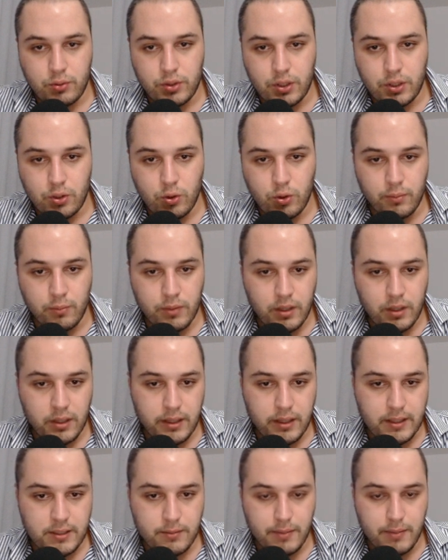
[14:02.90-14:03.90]
room.
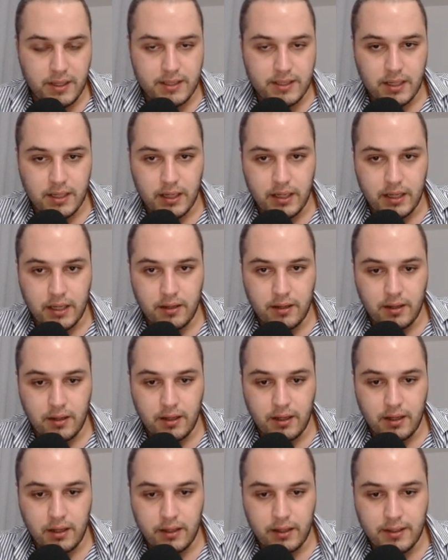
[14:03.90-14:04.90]
It's basically
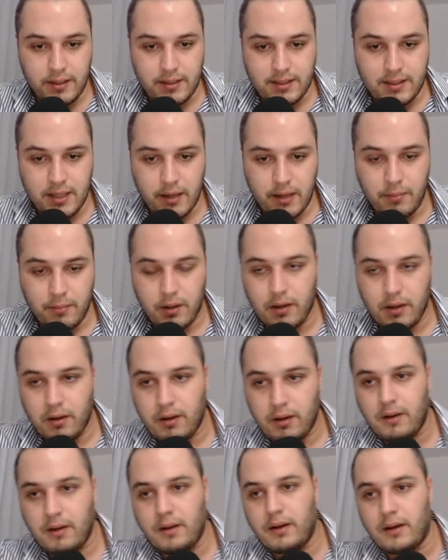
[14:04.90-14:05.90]
the same
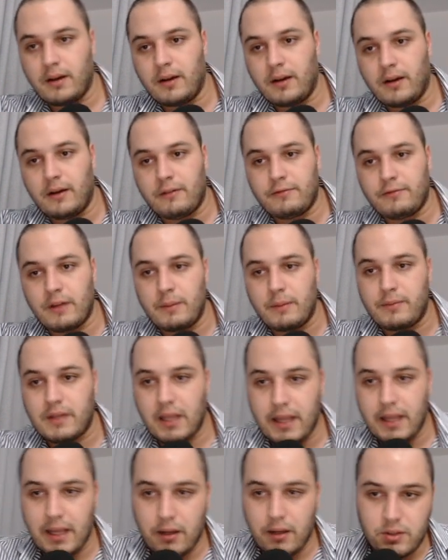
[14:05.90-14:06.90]
flipped
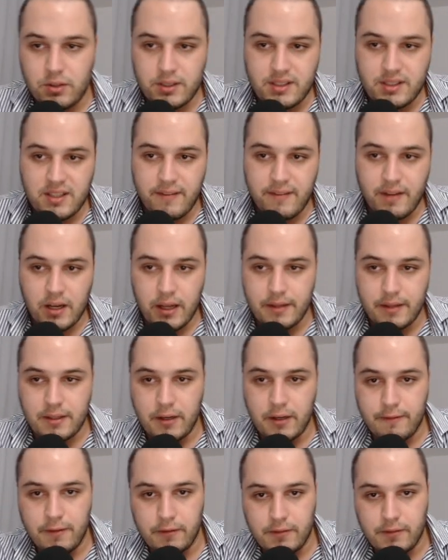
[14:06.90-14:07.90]
layout,
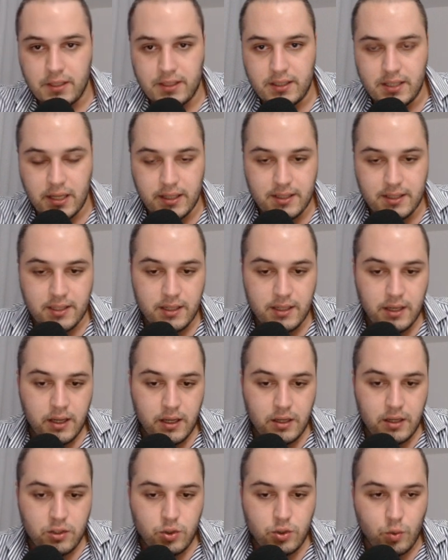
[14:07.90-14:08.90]
756
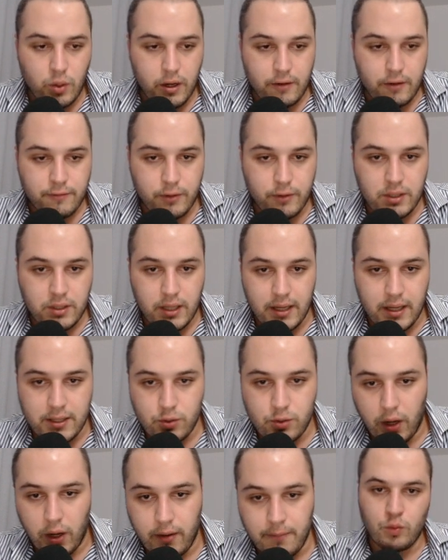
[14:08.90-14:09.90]
square foot
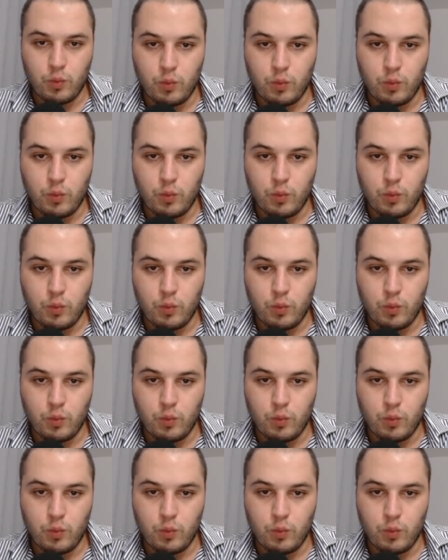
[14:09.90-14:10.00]
as well.